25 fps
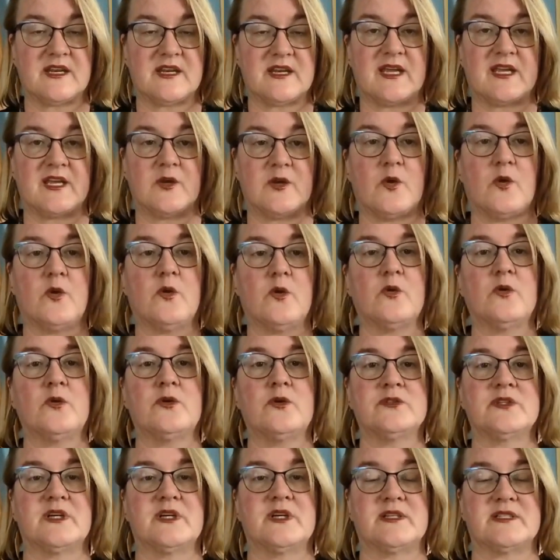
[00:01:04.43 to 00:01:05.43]
that I could
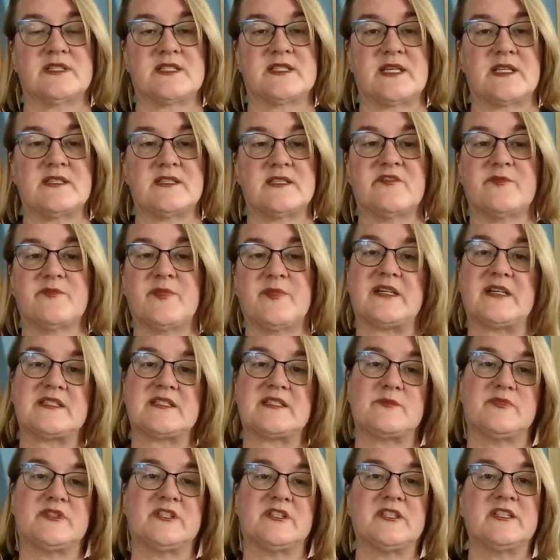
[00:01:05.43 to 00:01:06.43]
hold a sense of
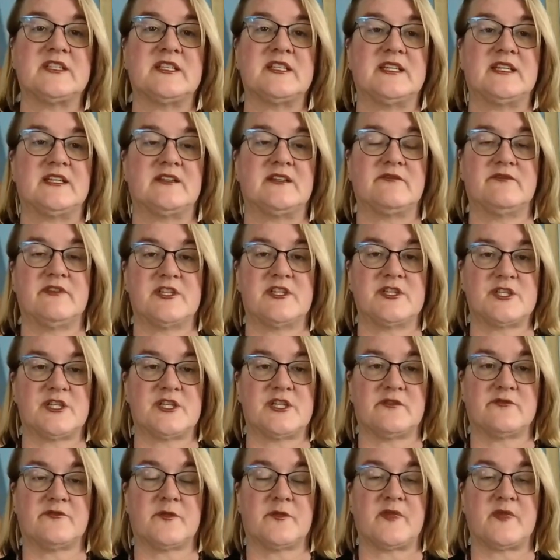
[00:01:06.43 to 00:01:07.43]
possibility and
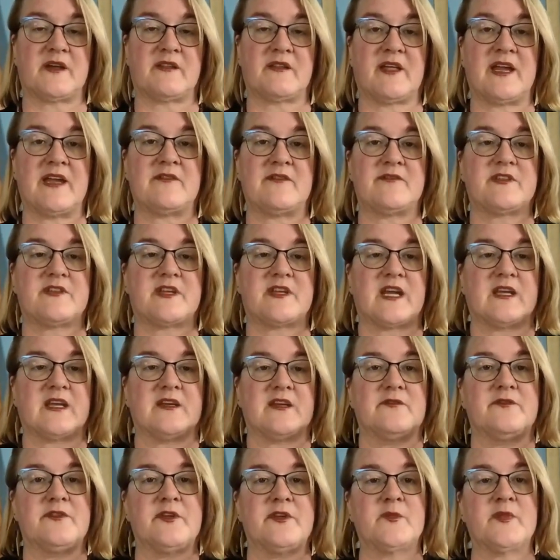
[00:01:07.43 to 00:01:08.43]
vision for my life, that I
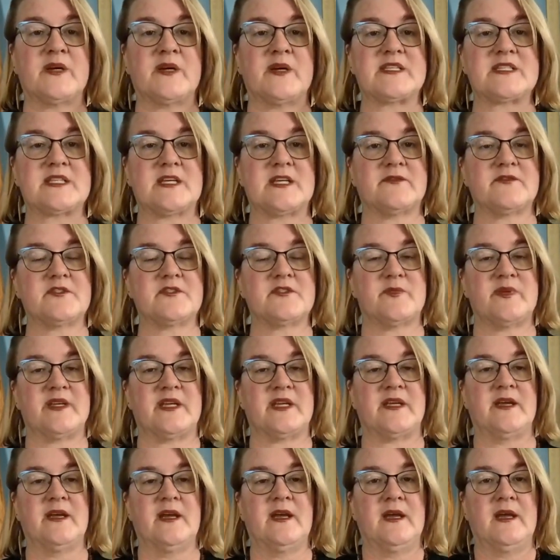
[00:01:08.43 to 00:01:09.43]
could feel myself to
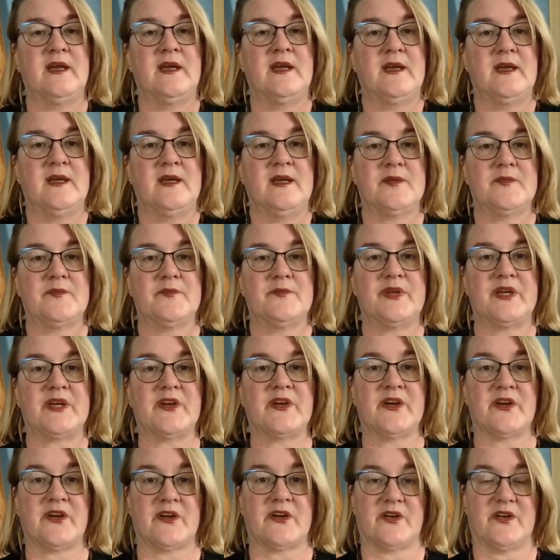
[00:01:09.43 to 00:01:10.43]
be
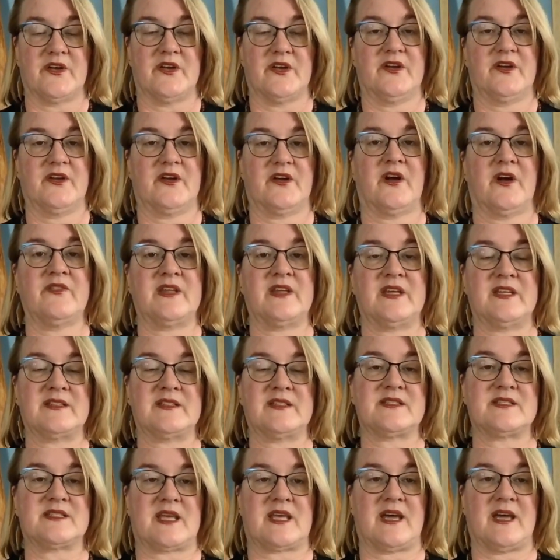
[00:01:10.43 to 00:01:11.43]
bigger on the
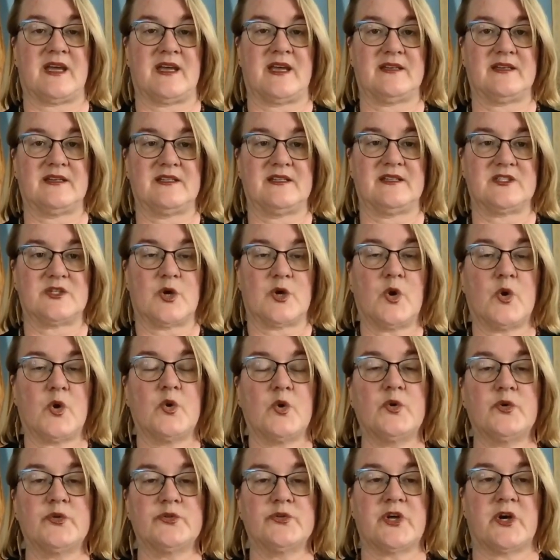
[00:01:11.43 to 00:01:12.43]
inside, to
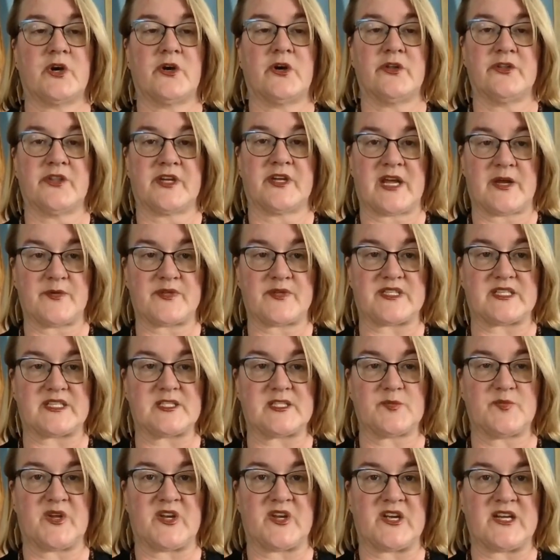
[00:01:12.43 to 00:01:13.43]
hold all that I was
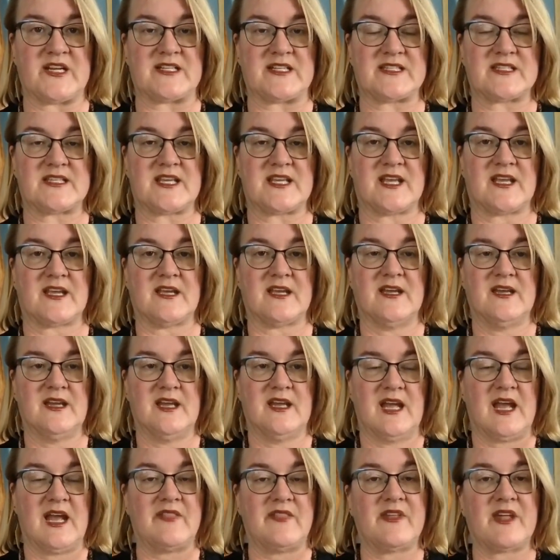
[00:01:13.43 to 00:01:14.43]
experiencing,
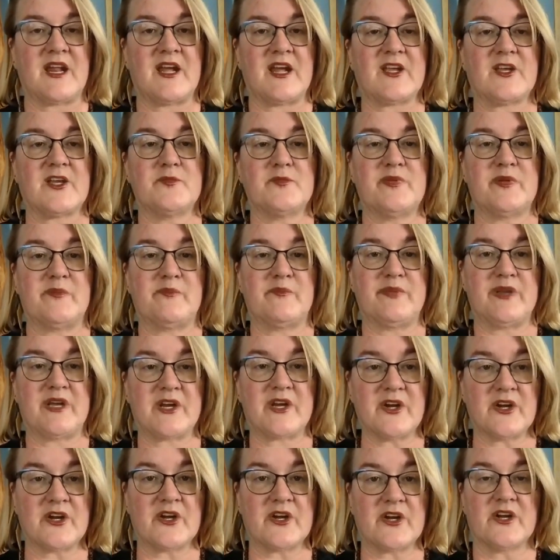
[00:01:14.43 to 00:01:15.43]
and that I could be
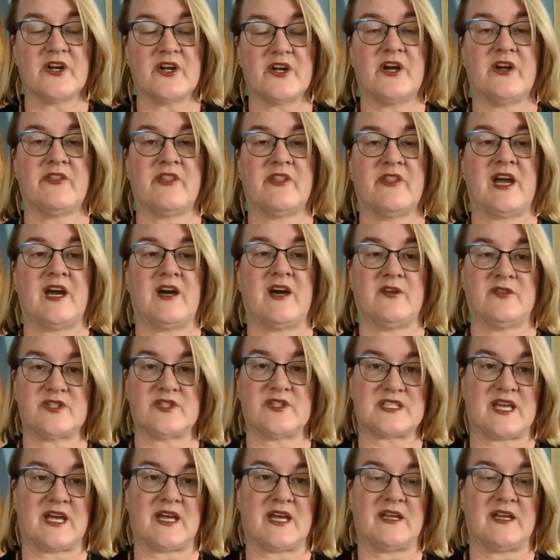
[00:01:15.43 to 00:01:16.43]
bigger on the
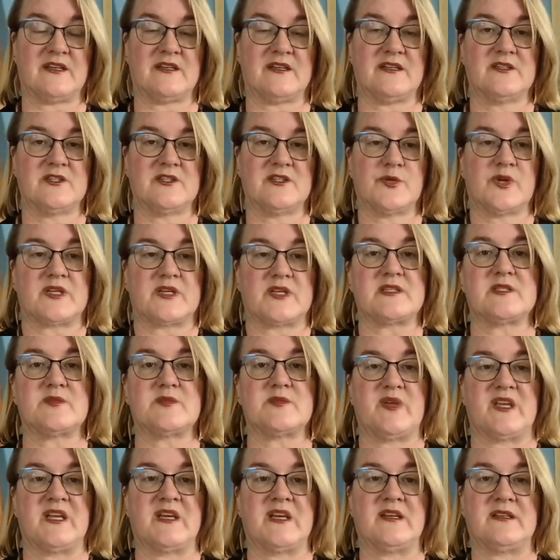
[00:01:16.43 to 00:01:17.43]
outside to
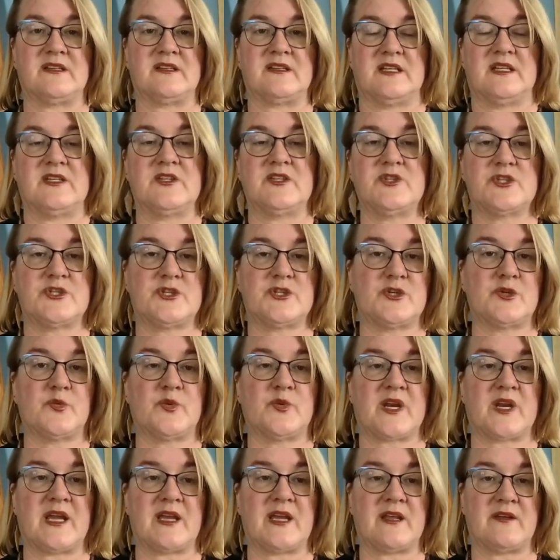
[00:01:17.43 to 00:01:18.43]
expand into
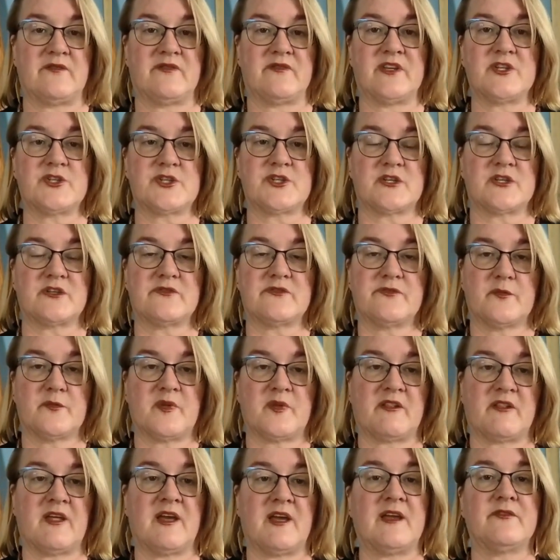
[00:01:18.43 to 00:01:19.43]
what I envisioned for
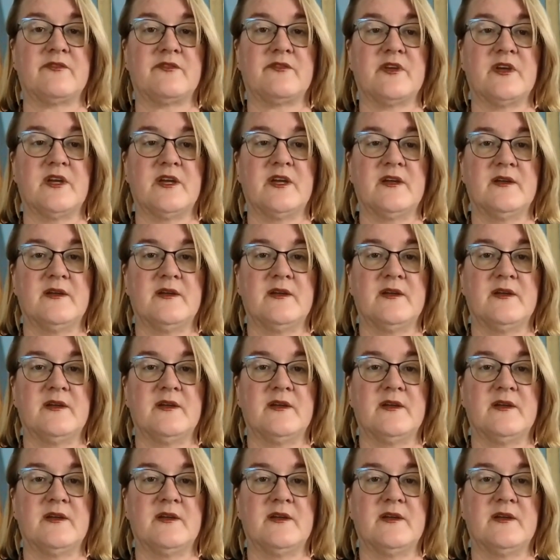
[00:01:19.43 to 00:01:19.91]
my life.